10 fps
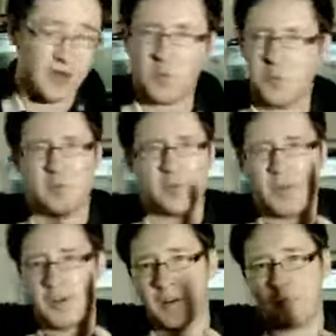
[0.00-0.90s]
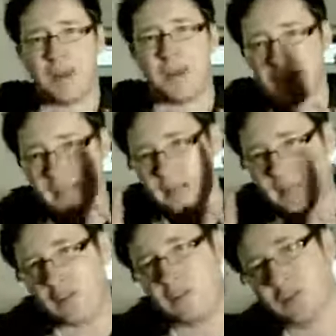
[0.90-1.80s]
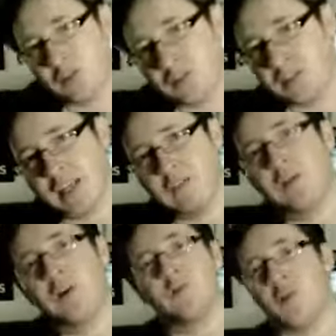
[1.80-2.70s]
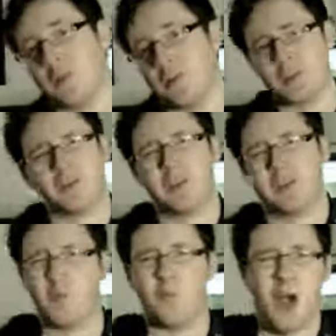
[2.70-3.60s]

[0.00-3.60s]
I know people that are in America that have Netflix all the time will be looking at me going,